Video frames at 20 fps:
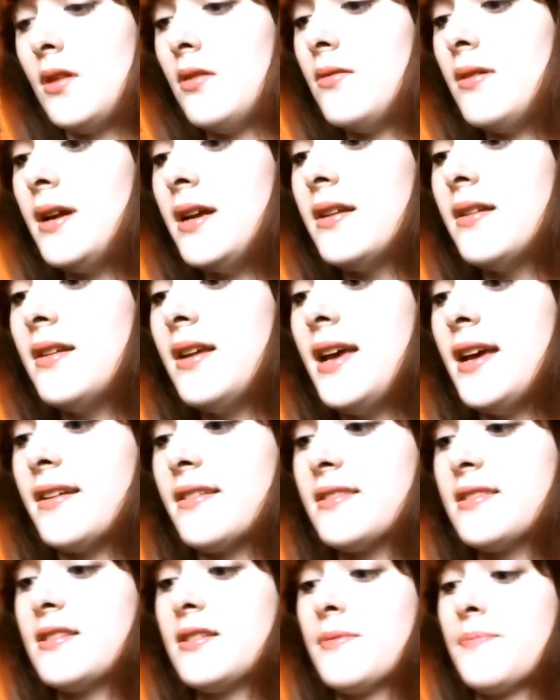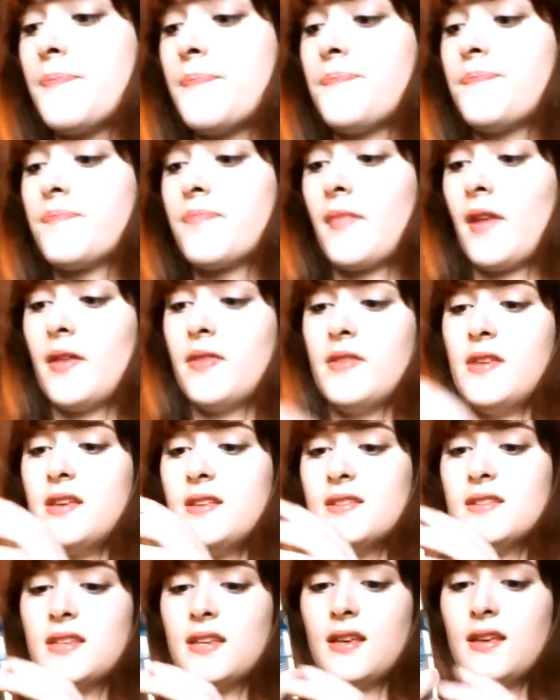All right, next.
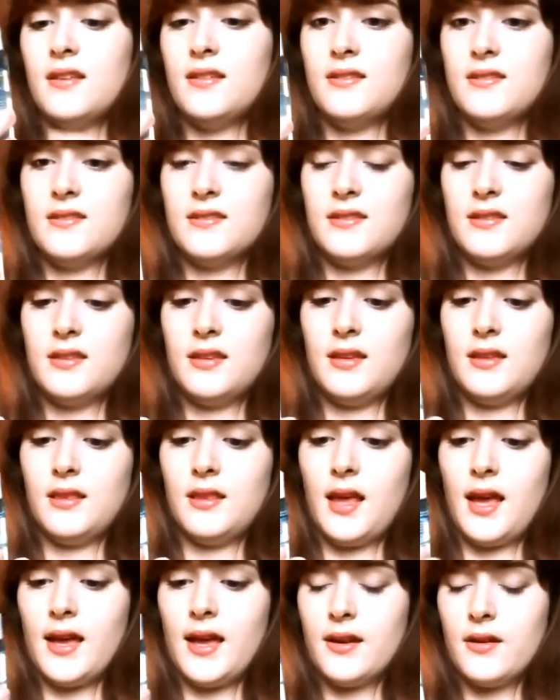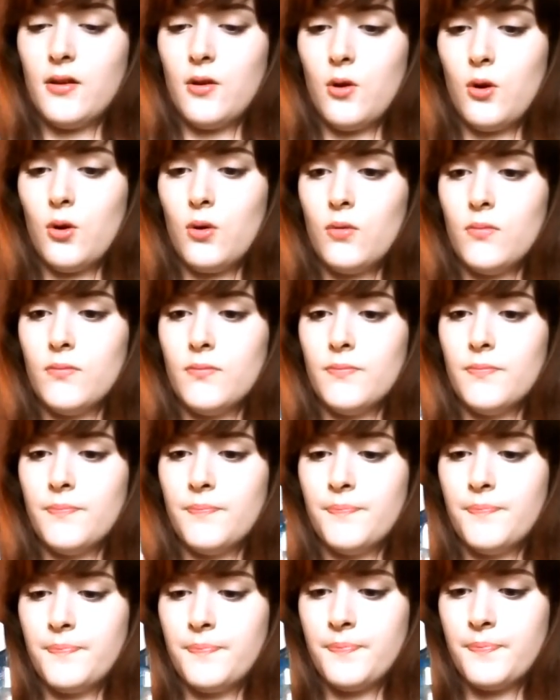This is the Lancôme